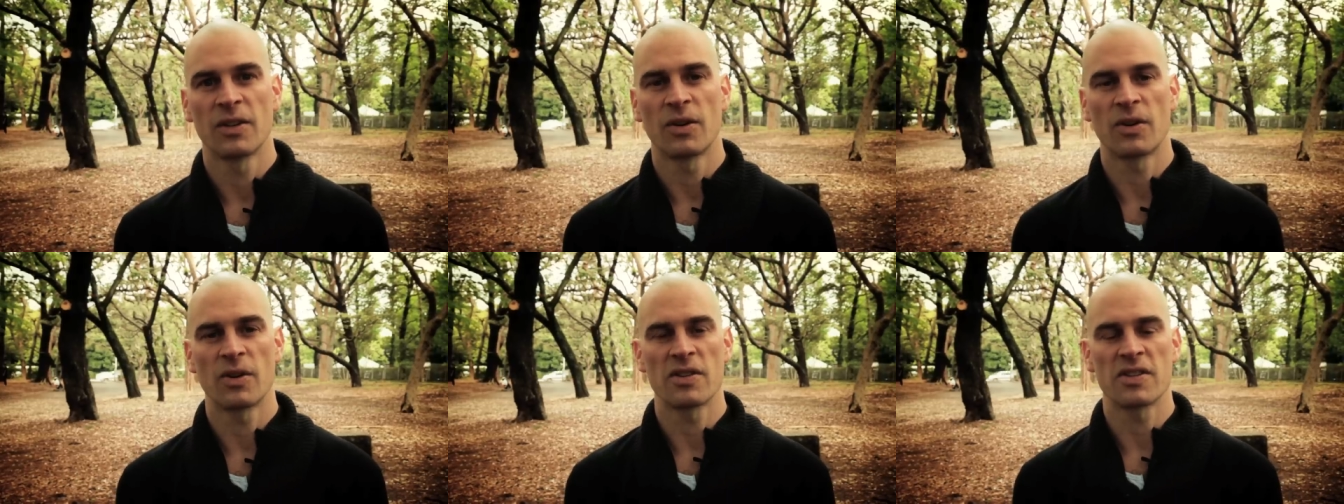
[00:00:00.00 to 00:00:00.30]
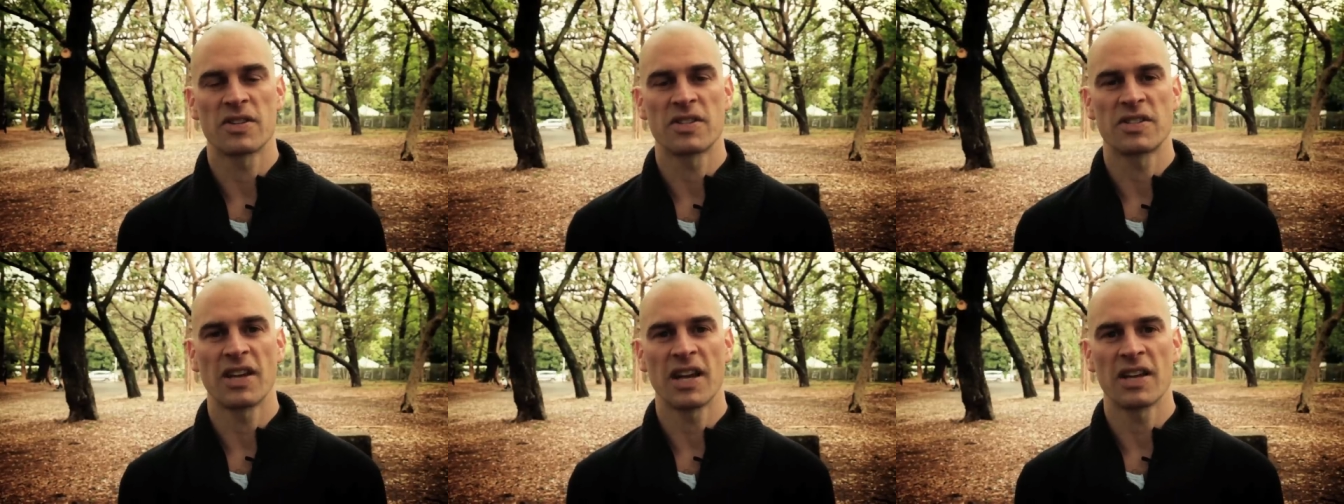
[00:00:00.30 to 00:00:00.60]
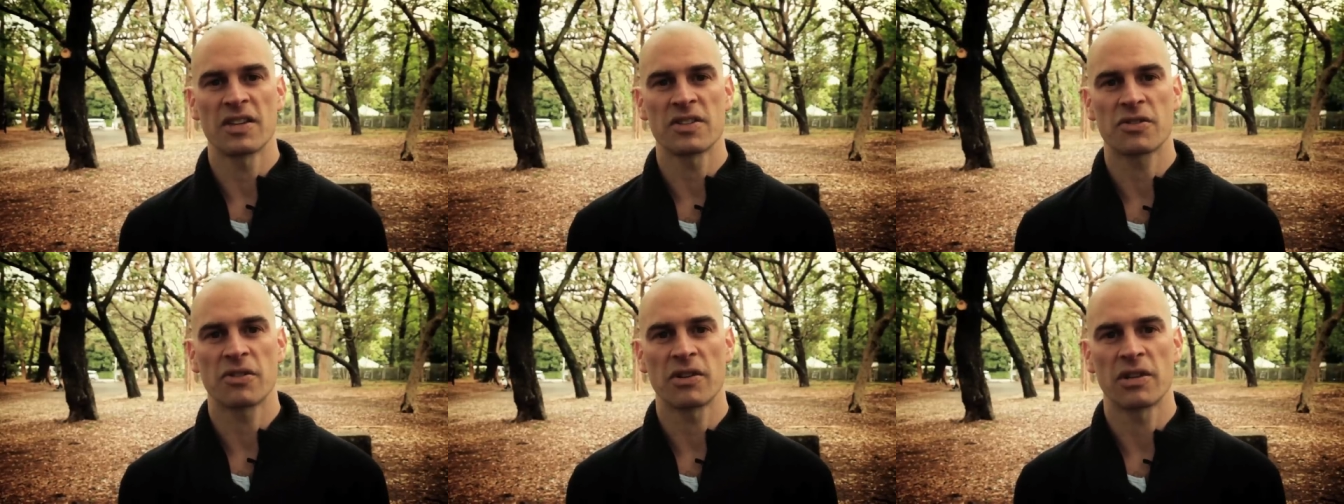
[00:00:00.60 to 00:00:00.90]
or the
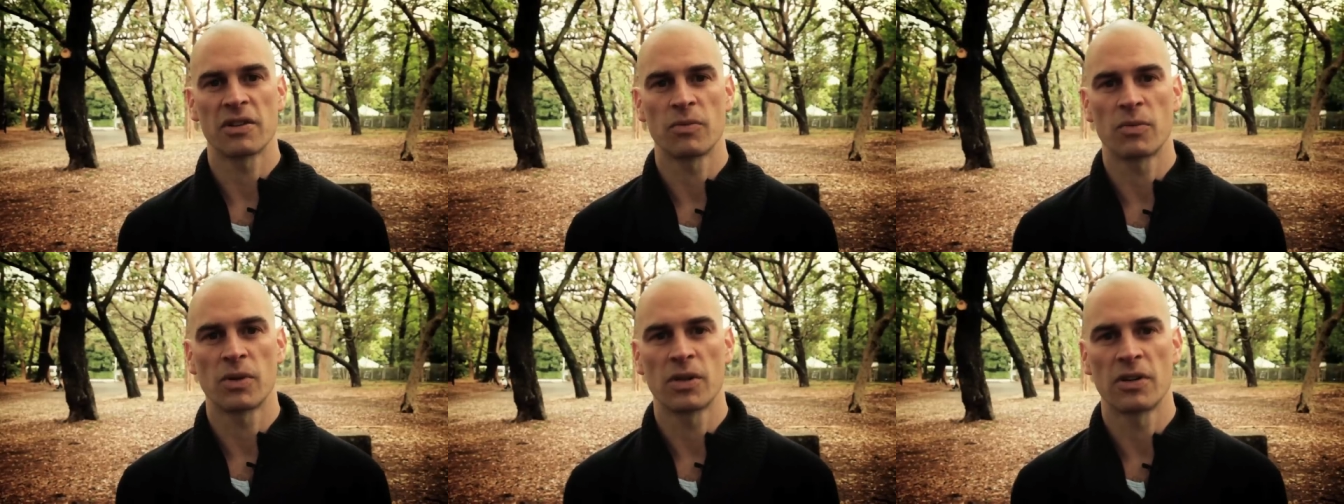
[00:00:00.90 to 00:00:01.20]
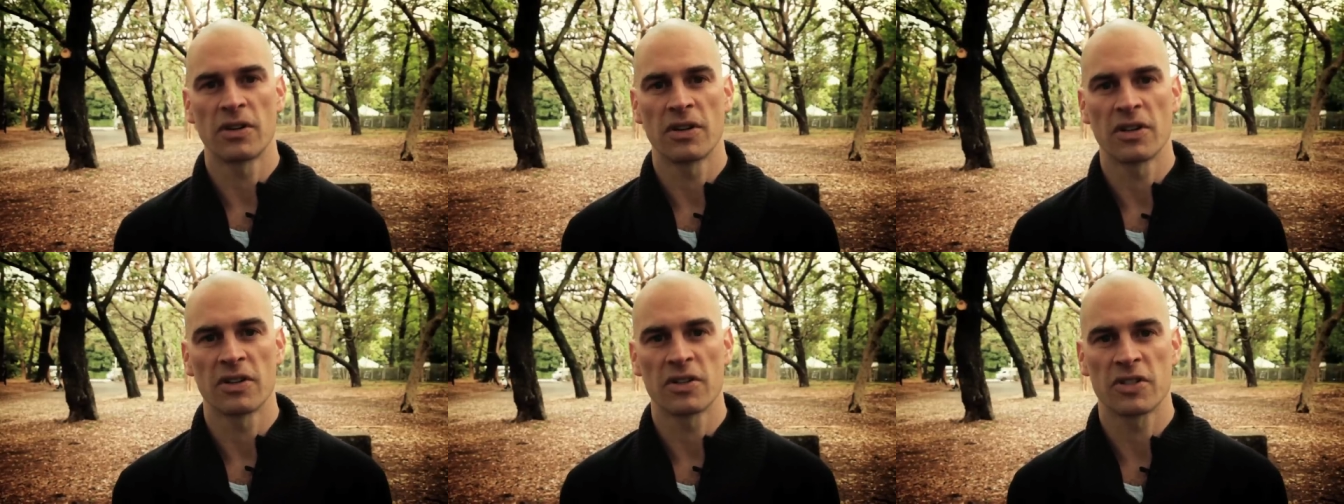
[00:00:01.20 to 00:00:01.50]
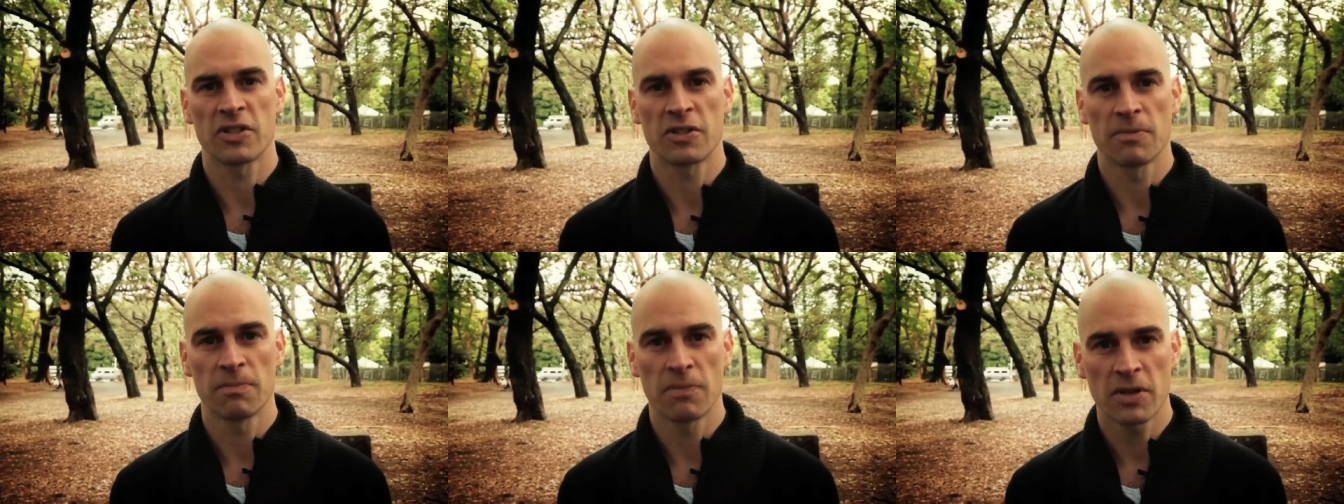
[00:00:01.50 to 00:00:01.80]
Sanskrit word
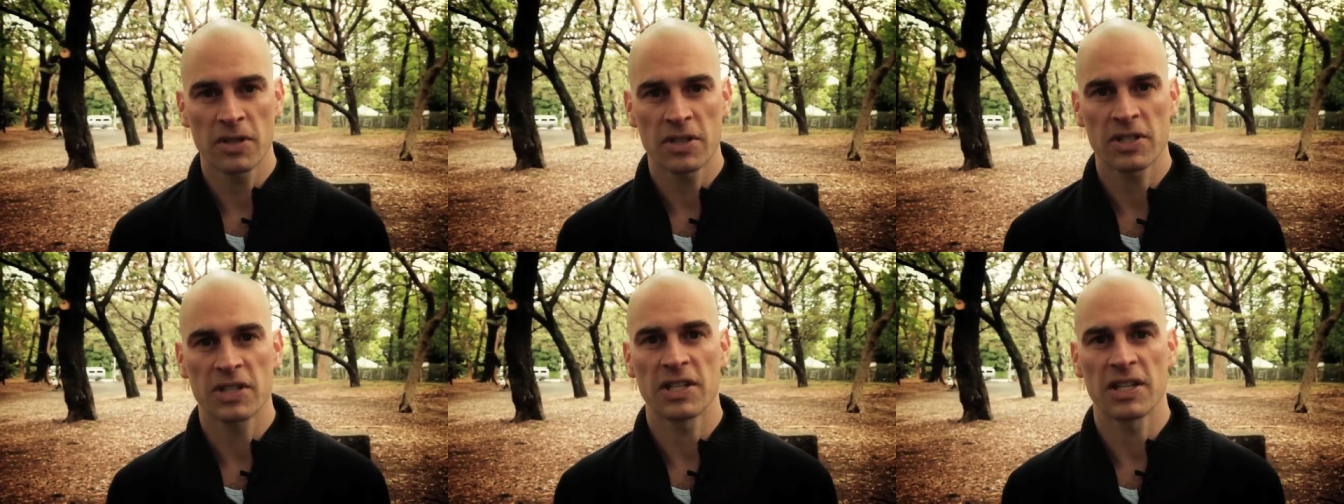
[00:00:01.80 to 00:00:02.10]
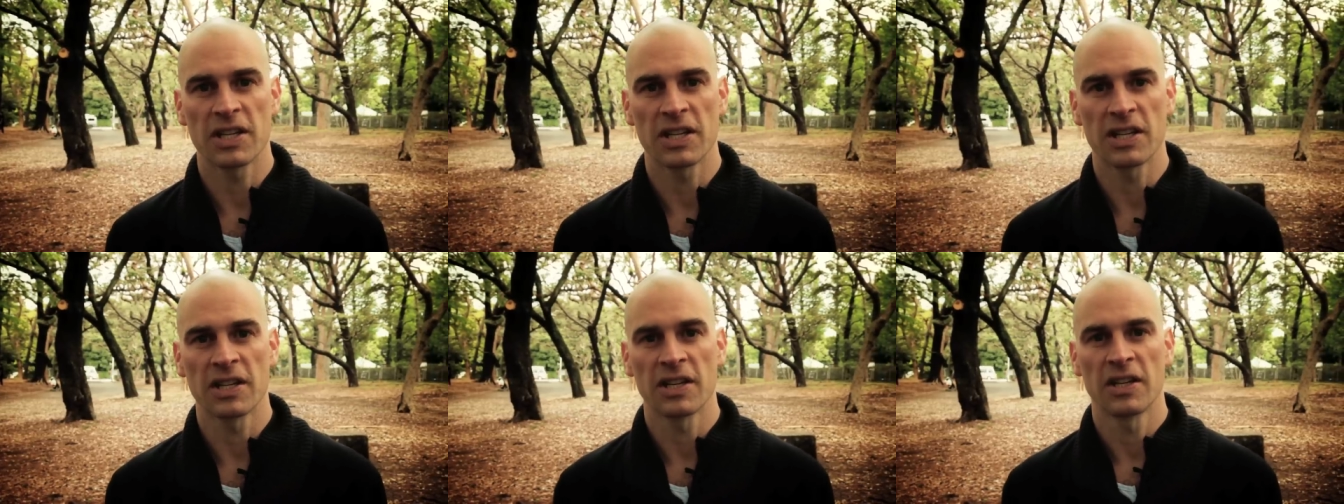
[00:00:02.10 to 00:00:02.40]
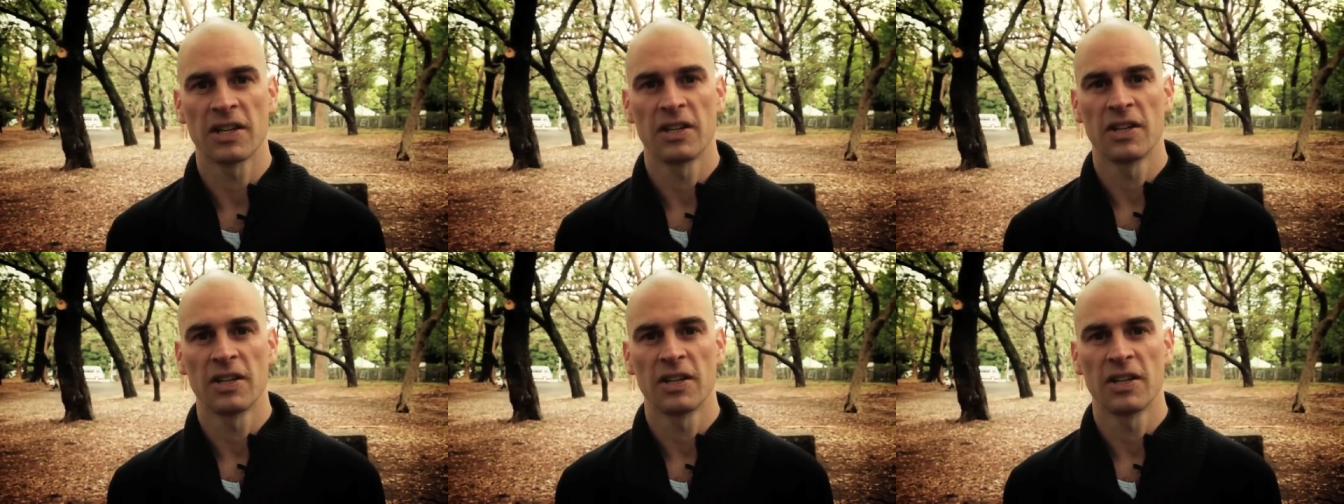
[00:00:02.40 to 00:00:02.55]
smriti,